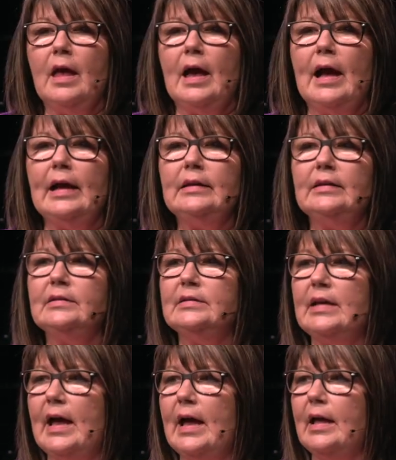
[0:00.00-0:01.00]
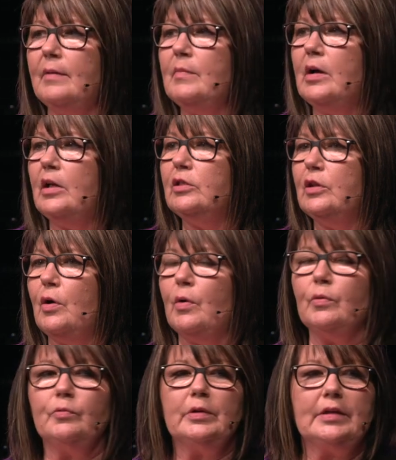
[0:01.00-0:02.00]
I need time
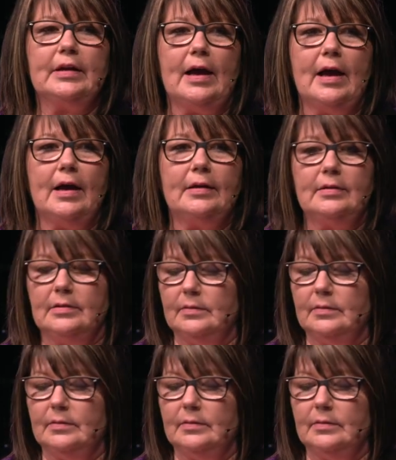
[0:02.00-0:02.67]
alone with God.